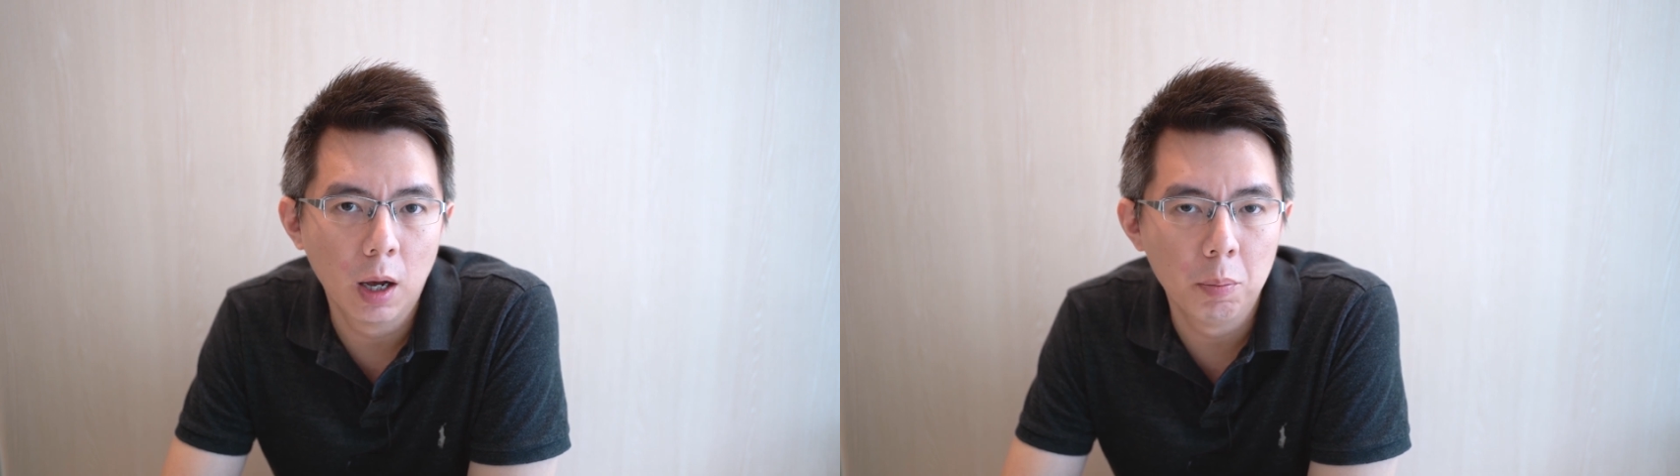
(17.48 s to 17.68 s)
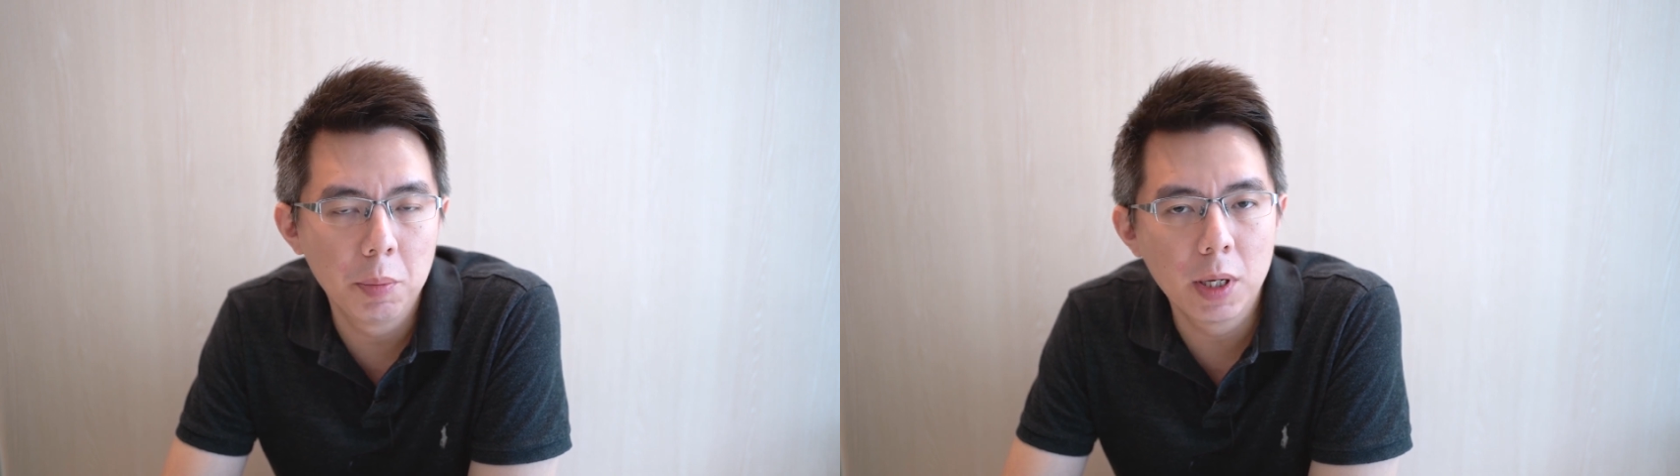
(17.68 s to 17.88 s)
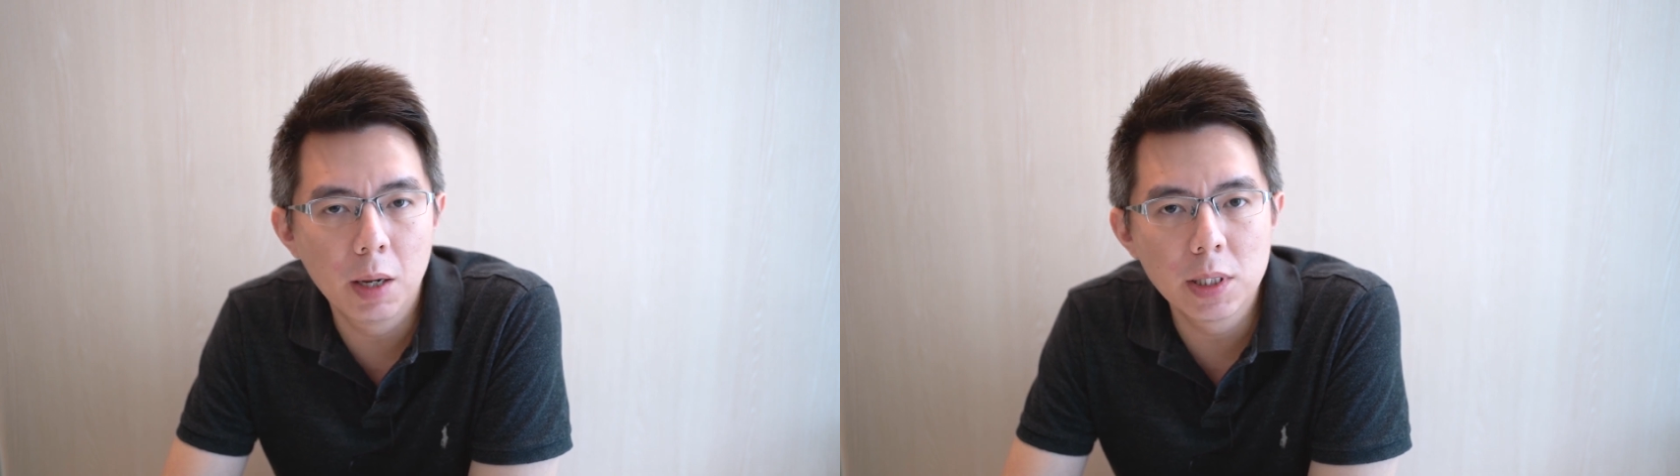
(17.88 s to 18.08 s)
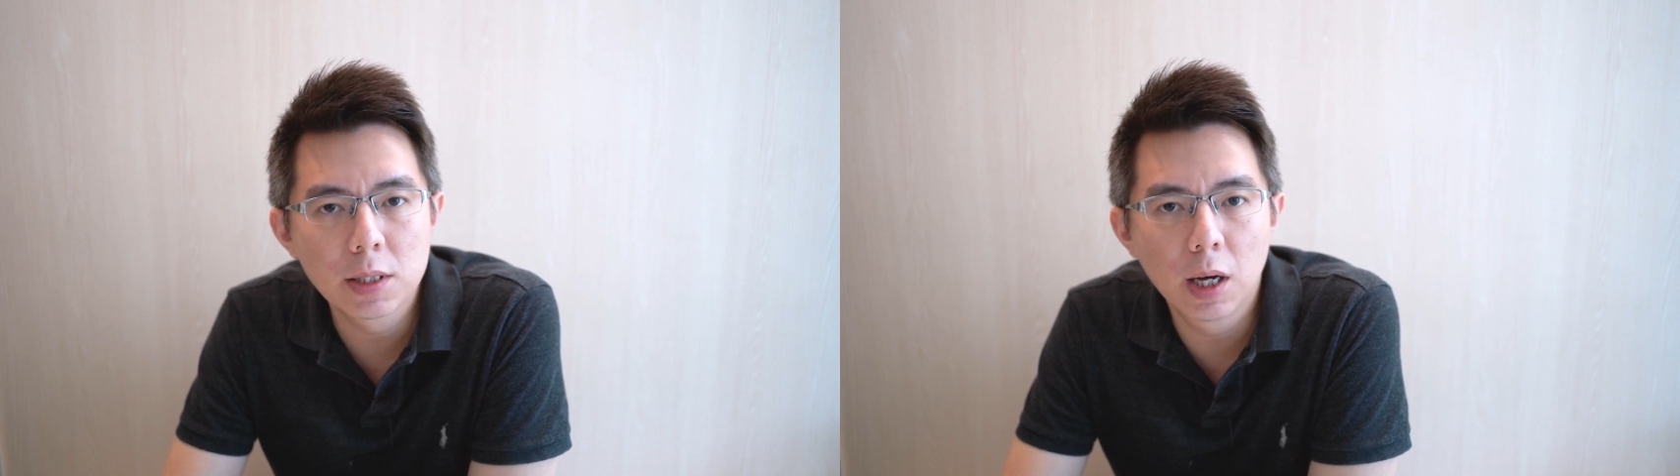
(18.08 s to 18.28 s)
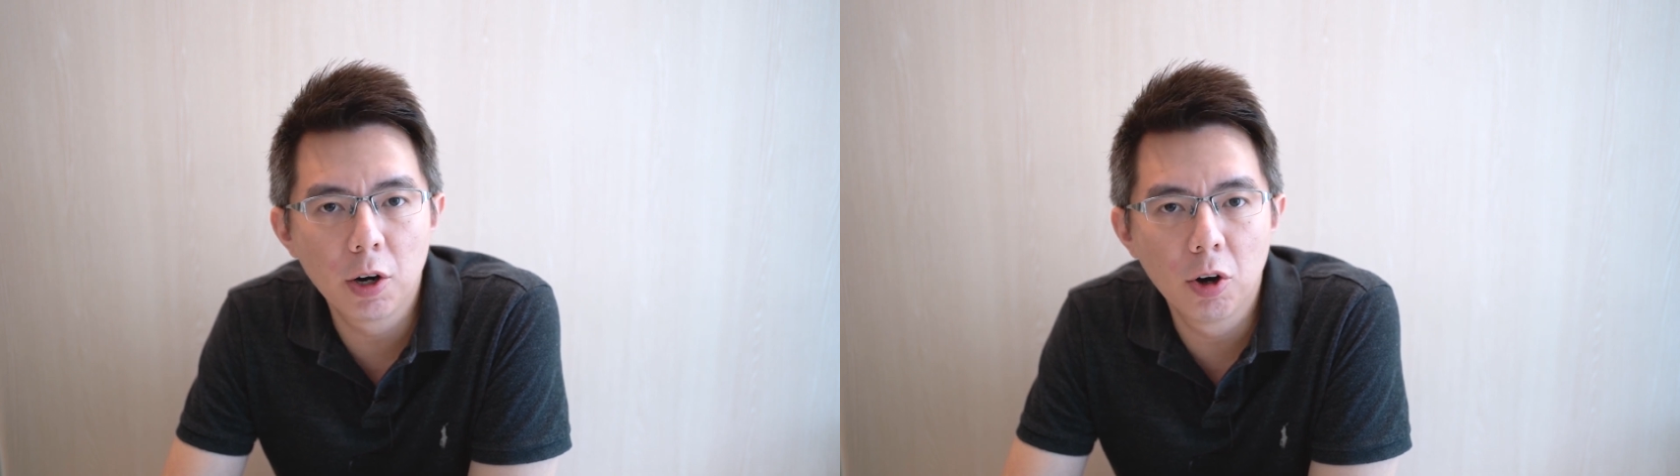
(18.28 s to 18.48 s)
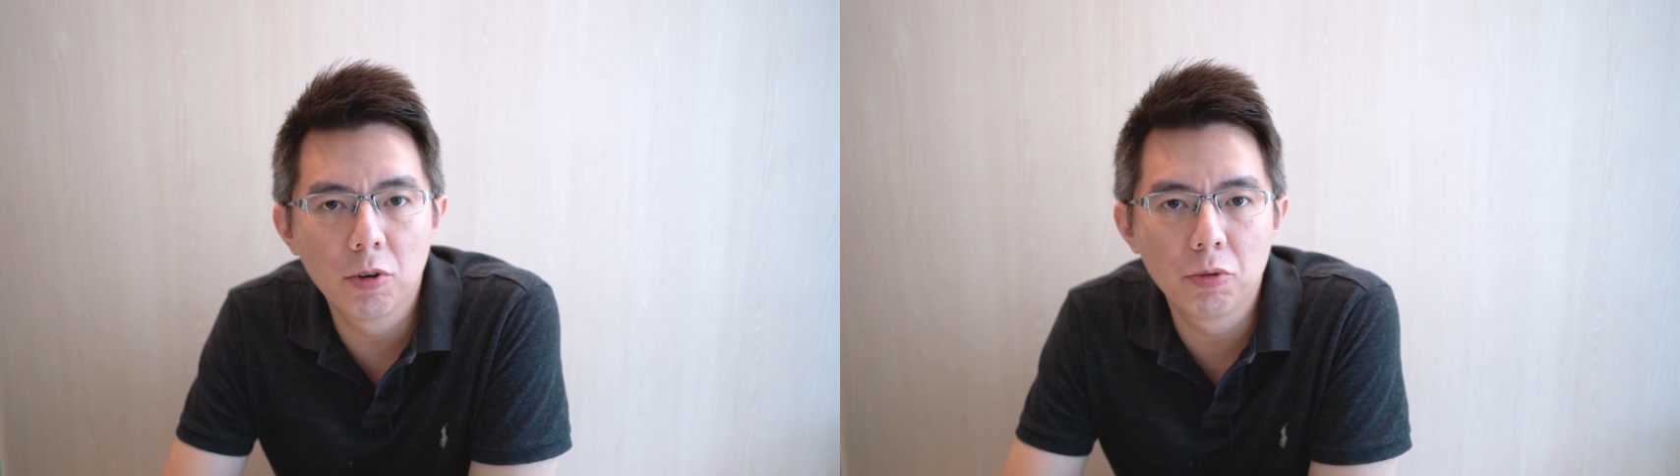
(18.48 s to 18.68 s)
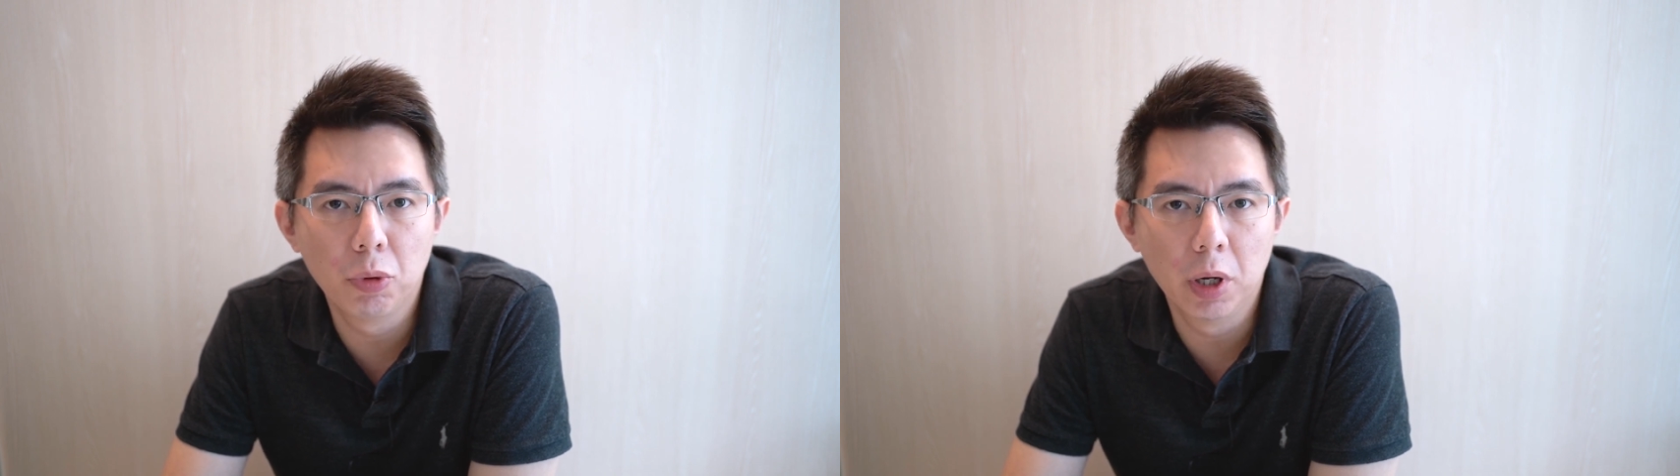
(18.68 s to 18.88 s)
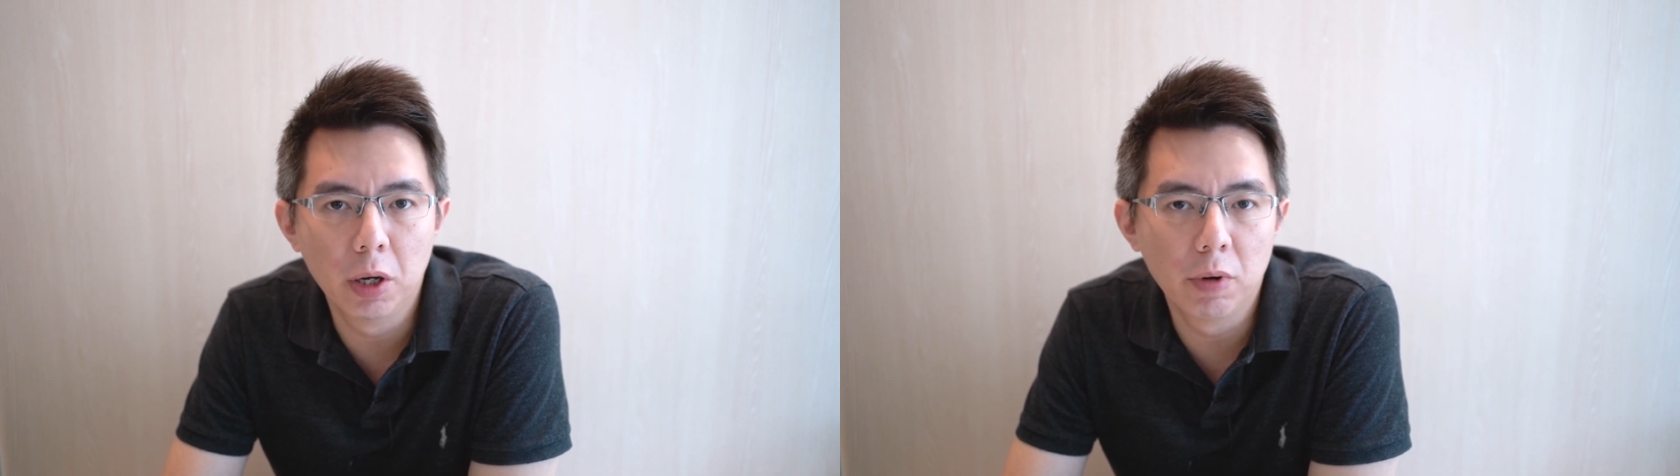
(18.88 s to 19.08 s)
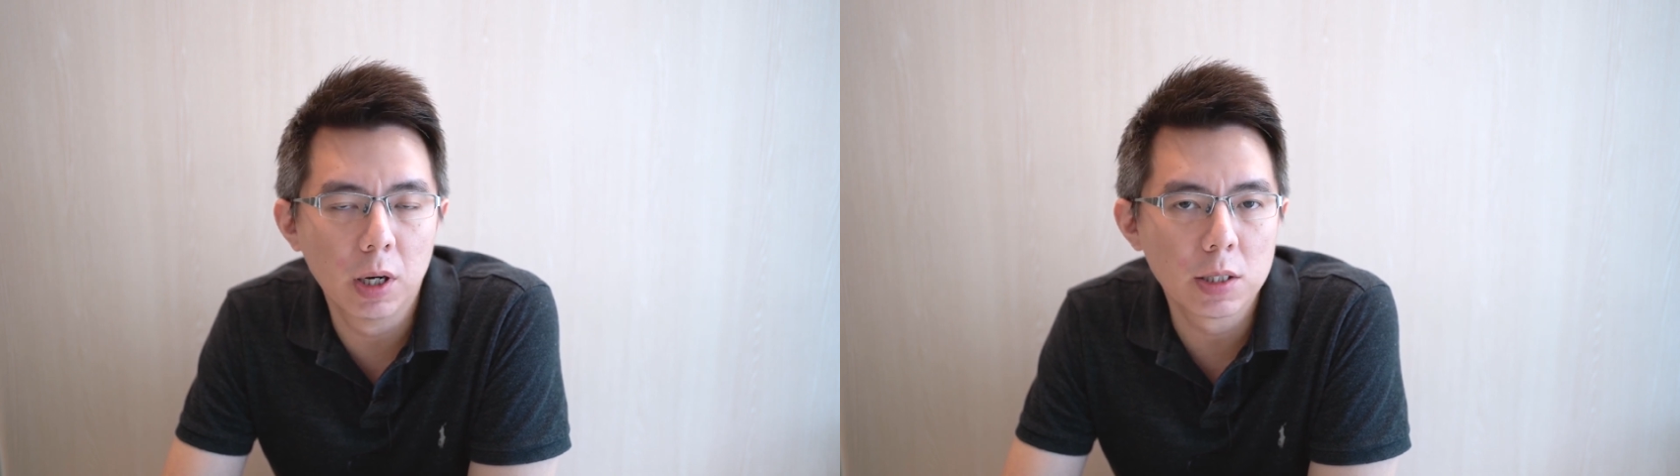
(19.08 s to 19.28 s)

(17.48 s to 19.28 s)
Maybe let me start off with